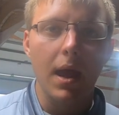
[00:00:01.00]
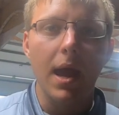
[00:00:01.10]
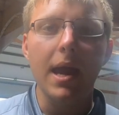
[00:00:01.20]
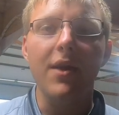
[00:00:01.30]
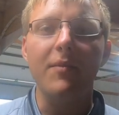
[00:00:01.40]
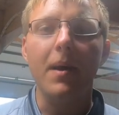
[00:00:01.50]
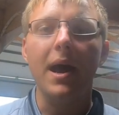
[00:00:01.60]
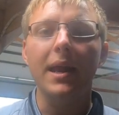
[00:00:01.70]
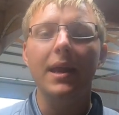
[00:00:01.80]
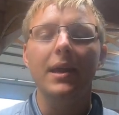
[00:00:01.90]
Hey
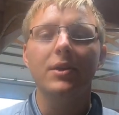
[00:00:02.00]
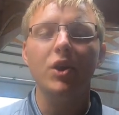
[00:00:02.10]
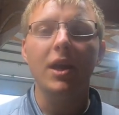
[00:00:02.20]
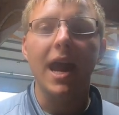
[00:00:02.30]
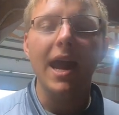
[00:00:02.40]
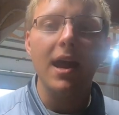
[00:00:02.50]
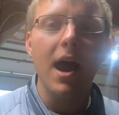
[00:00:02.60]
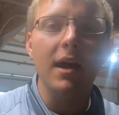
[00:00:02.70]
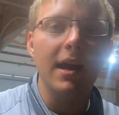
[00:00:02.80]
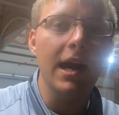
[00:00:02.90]
everybody, Jake
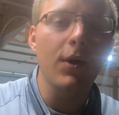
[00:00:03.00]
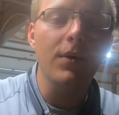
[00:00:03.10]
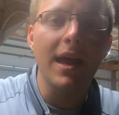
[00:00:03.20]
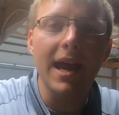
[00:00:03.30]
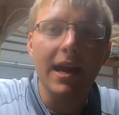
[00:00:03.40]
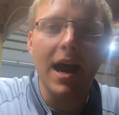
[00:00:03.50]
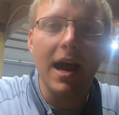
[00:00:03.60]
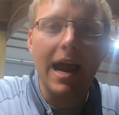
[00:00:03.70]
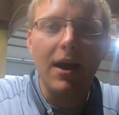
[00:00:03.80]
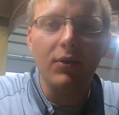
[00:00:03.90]
Hancock here with
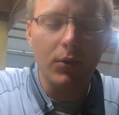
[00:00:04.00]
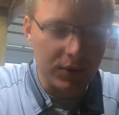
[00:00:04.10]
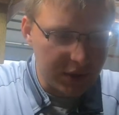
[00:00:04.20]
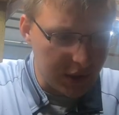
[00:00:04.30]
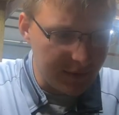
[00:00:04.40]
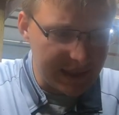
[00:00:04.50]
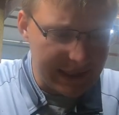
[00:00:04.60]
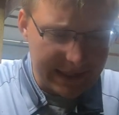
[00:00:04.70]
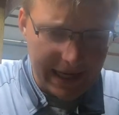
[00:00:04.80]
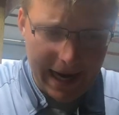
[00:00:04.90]
Hancock Outdoor
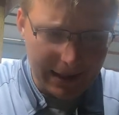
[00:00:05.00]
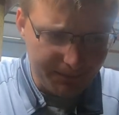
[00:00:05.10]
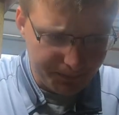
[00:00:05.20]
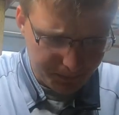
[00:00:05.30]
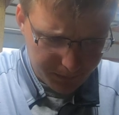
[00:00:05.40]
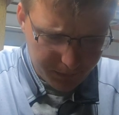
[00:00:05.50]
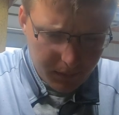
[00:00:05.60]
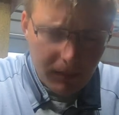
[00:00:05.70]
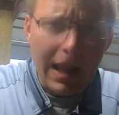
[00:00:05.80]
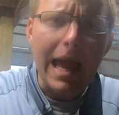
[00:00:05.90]
Services, and
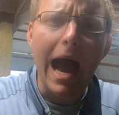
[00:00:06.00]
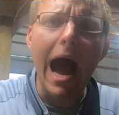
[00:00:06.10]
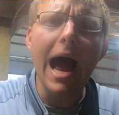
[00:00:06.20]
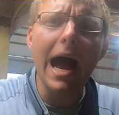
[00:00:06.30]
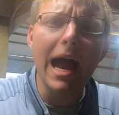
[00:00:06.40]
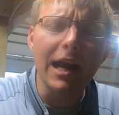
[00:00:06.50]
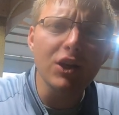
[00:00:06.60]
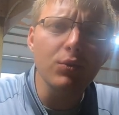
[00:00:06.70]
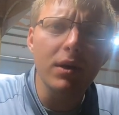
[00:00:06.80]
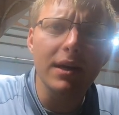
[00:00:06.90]
I
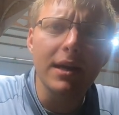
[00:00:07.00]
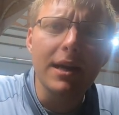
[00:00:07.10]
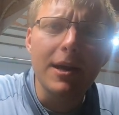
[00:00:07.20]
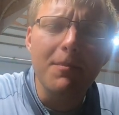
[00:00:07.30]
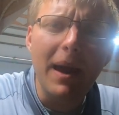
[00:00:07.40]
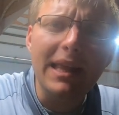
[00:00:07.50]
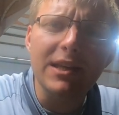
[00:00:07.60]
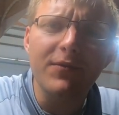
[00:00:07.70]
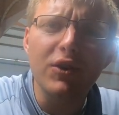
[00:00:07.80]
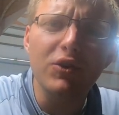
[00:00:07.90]
just want to make
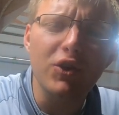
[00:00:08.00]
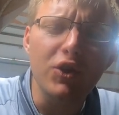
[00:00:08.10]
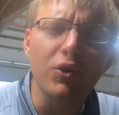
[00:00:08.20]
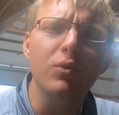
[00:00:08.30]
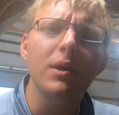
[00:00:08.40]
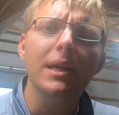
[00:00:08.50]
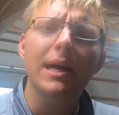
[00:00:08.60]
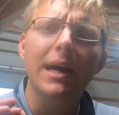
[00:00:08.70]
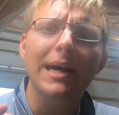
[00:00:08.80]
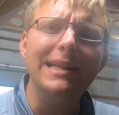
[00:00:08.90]
this video to you
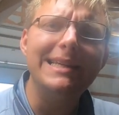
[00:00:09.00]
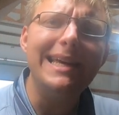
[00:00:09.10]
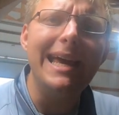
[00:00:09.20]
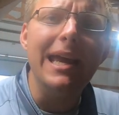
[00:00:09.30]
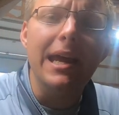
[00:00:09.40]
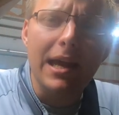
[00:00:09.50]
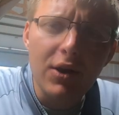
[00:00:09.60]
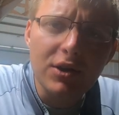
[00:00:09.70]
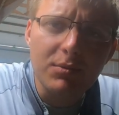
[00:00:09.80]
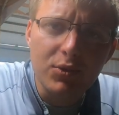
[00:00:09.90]
and say
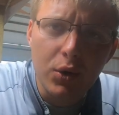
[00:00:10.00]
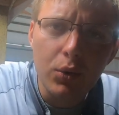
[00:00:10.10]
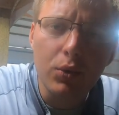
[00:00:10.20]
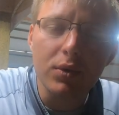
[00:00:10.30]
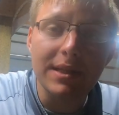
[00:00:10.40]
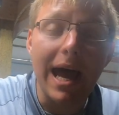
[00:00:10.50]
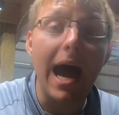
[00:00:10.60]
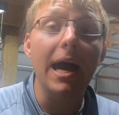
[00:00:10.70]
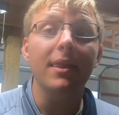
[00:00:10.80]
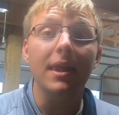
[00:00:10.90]
here are some tools that
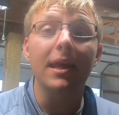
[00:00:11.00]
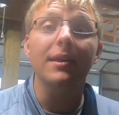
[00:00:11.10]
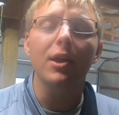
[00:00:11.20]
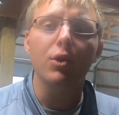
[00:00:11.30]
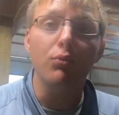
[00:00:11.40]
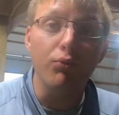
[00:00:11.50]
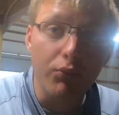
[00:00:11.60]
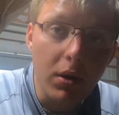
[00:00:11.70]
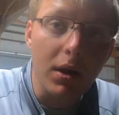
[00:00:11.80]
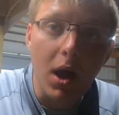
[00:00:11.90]
I think that you
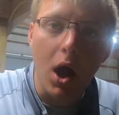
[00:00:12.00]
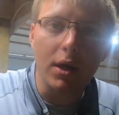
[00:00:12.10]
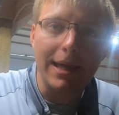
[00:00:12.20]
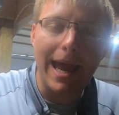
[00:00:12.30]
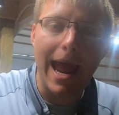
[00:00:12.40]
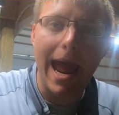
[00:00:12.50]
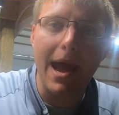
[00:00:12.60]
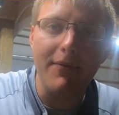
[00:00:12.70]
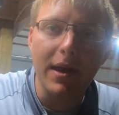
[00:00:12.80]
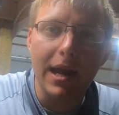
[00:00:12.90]
really ought to
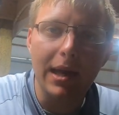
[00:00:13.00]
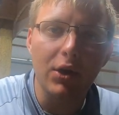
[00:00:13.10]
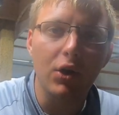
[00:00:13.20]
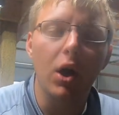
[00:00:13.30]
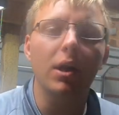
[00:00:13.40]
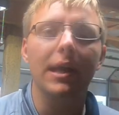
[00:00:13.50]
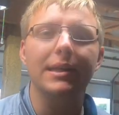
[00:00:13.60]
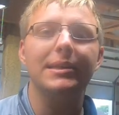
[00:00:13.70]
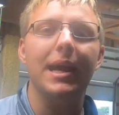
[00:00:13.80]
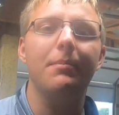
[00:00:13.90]
have in your lawn
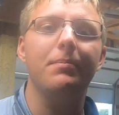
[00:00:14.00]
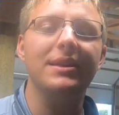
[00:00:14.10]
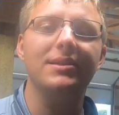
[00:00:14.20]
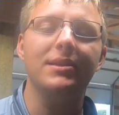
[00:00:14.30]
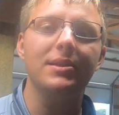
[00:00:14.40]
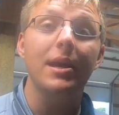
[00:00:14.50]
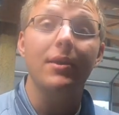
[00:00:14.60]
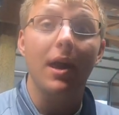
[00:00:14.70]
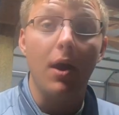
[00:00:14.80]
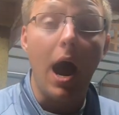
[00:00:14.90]
landscape business.
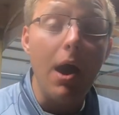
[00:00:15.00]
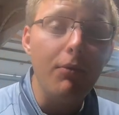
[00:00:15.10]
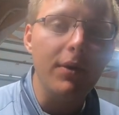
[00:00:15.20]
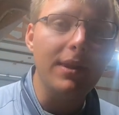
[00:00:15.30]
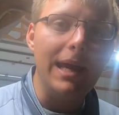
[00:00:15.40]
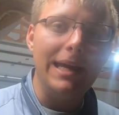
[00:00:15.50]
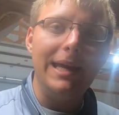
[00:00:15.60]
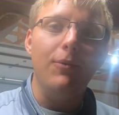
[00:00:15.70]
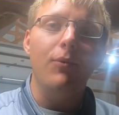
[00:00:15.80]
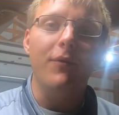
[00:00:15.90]
Now, I really think
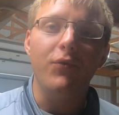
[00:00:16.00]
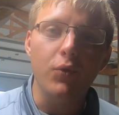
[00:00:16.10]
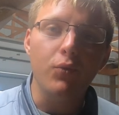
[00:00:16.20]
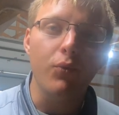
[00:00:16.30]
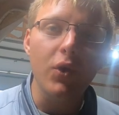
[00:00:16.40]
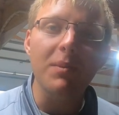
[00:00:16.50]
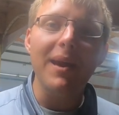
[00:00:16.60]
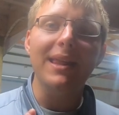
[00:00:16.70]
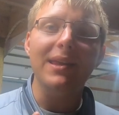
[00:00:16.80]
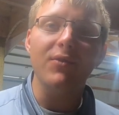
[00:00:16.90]
if you really
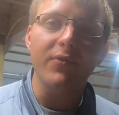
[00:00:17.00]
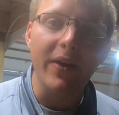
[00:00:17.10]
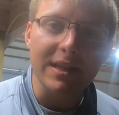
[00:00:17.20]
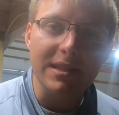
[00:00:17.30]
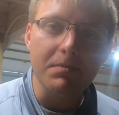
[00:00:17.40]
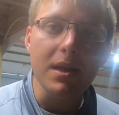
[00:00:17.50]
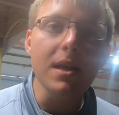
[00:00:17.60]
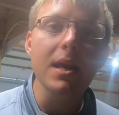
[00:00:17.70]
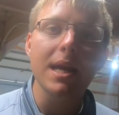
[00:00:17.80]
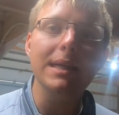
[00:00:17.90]
make the investment
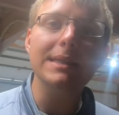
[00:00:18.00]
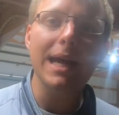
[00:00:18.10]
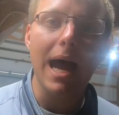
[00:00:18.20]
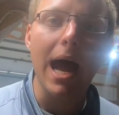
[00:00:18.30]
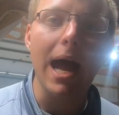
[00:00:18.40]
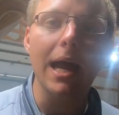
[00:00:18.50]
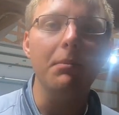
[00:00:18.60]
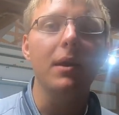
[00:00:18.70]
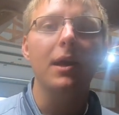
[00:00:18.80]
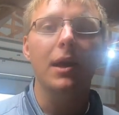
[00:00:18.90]
and
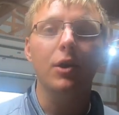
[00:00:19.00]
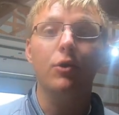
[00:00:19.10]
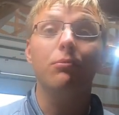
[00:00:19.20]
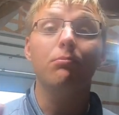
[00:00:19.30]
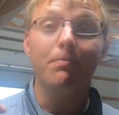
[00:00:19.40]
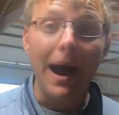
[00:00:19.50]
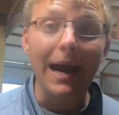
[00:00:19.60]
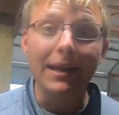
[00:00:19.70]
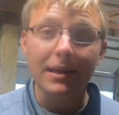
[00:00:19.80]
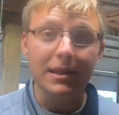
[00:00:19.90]
time in
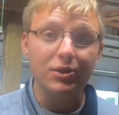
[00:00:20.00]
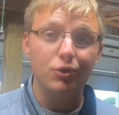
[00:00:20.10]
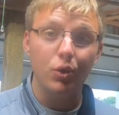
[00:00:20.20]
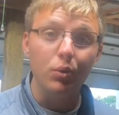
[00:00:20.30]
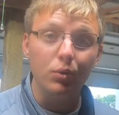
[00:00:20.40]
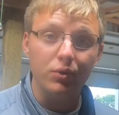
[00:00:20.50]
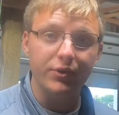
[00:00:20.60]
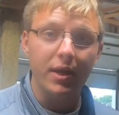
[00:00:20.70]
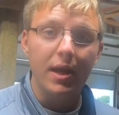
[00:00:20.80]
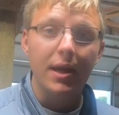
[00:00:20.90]
buying these
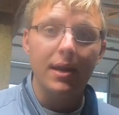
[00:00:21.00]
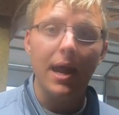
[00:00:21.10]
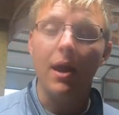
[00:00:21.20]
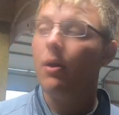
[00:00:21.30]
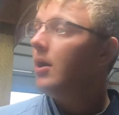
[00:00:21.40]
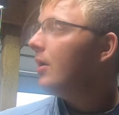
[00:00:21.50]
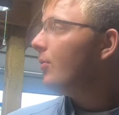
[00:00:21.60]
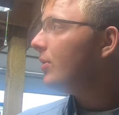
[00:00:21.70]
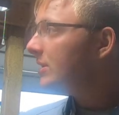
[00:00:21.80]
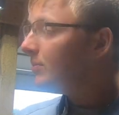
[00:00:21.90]
tools. Now,
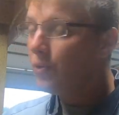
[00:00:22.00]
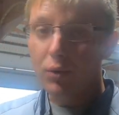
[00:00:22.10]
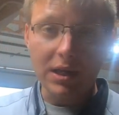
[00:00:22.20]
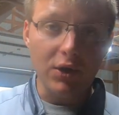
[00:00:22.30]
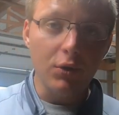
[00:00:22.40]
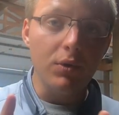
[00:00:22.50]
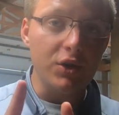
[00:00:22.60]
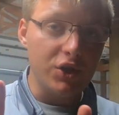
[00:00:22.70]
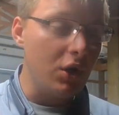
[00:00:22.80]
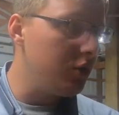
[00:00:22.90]
well, some of the tools I do want to show